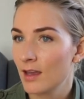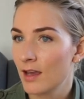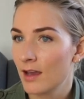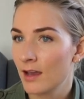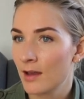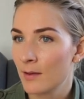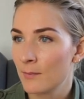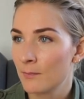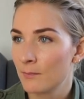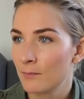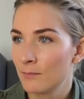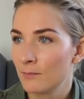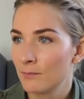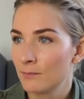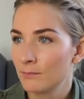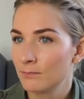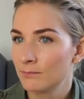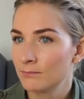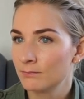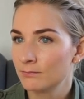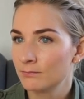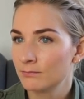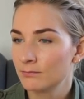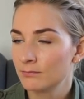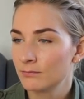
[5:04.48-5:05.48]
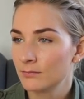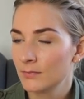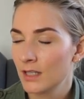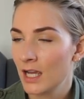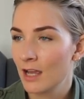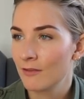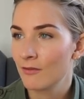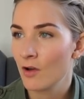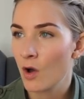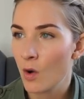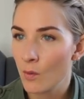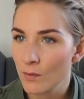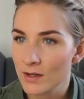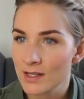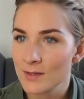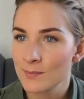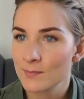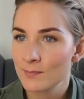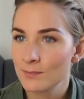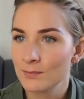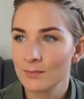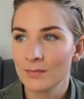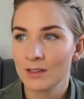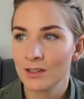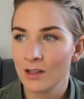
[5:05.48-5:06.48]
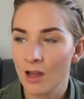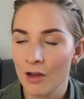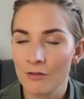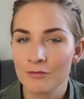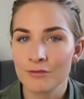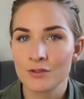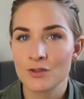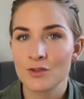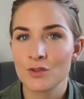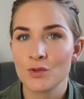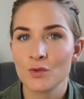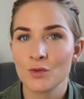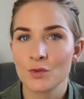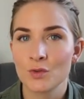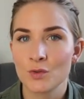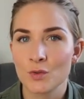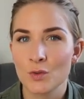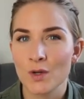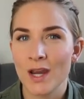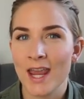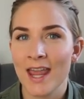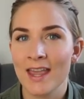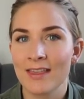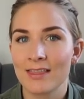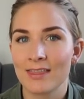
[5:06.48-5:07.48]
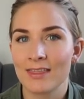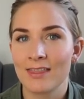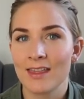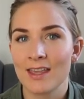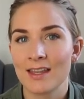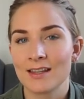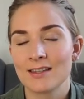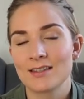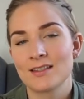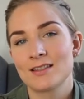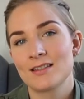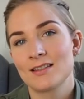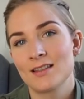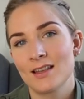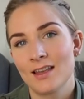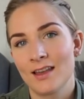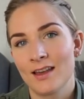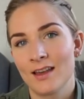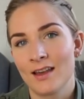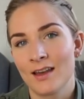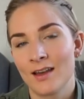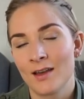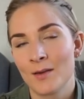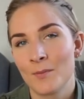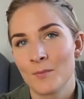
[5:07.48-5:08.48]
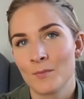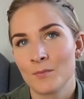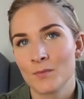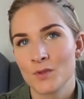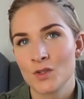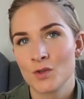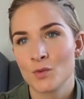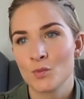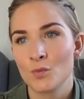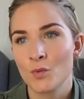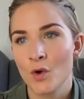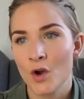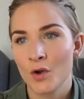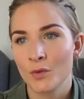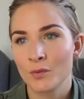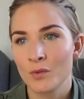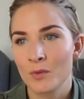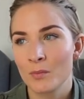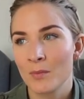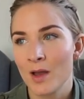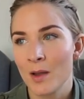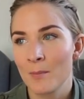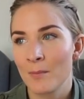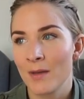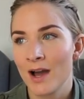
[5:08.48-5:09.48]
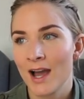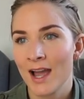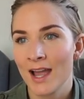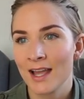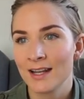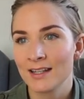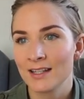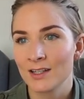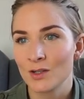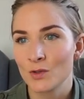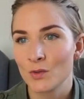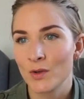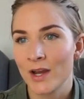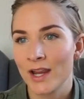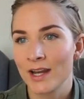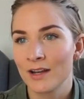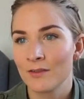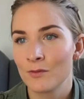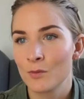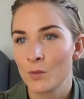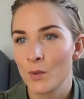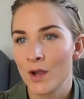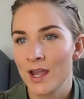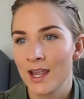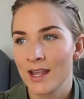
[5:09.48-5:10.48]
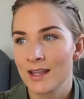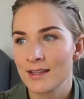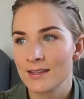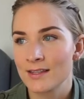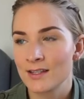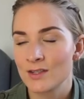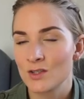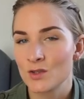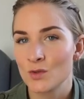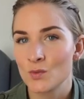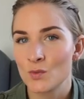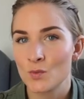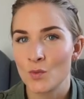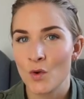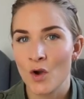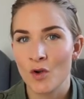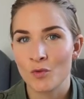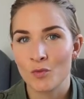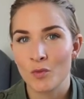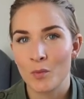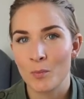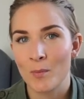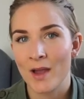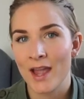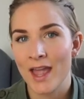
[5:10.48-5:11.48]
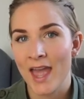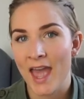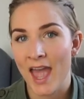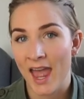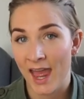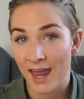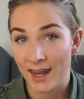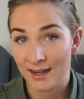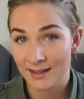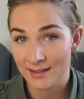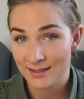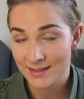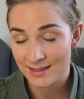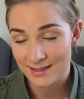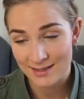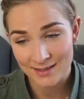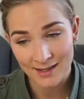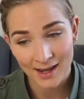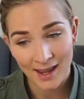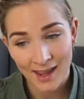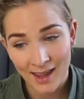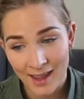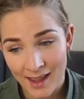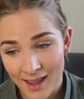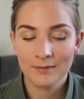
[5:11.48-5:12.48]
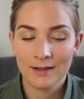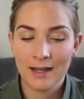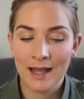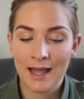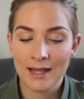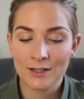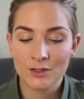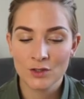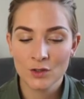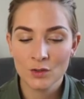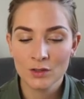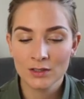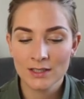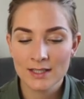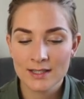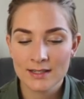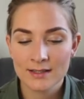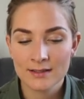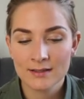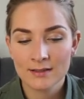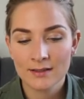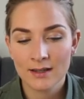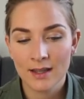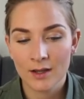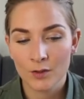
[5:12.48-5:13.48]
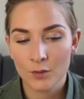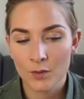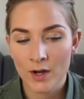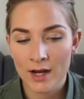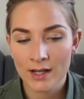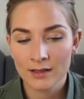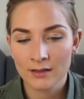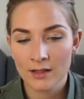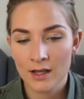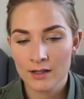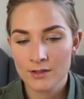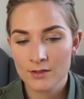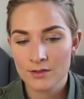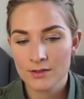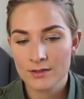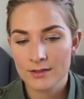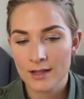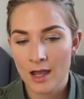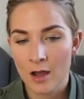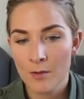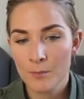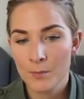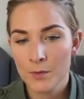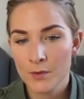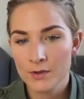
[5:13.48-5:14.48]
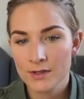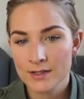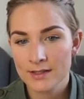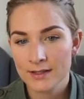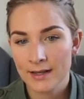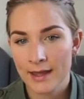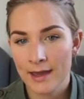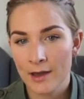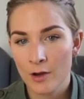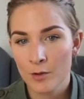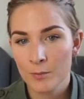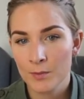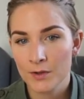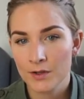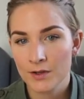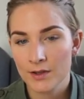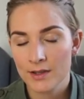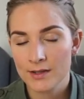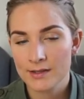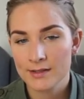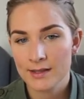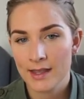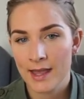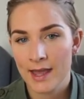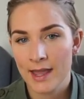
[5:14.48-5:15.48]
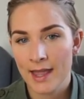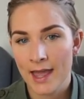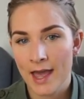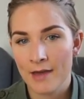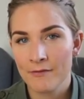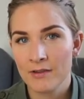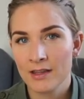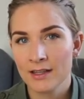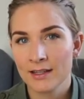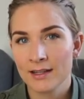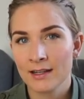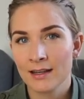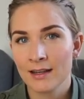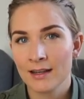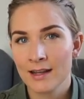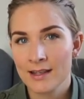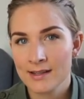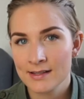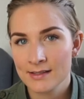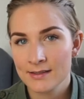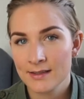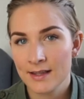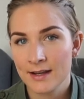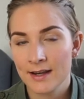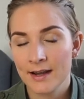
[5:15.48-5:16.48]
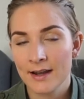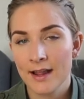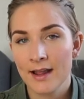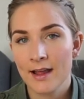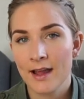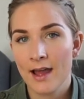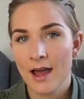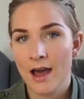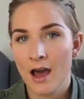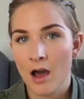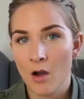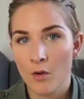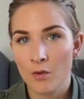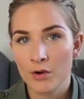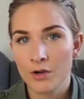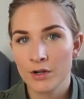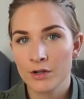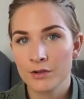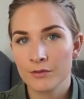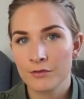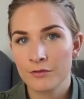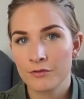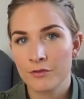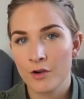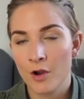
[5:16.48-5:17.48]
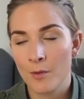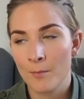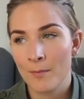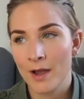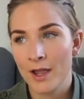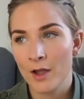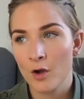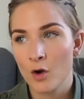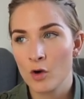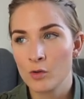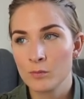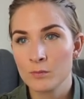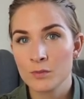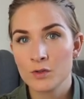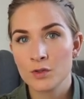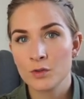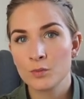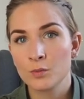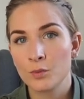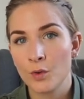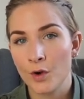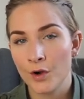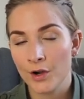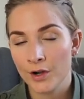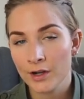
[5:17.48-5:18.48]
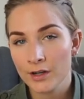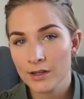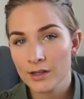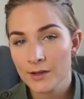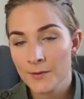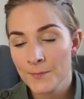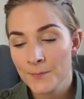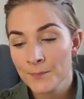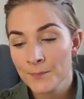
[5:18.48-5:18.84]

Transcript: um, I've always loved to create things, um, to work with my mind in creative ways and to work with my hands. I do listen a great lot to sound books now because I have a little less than an hour from my home to work.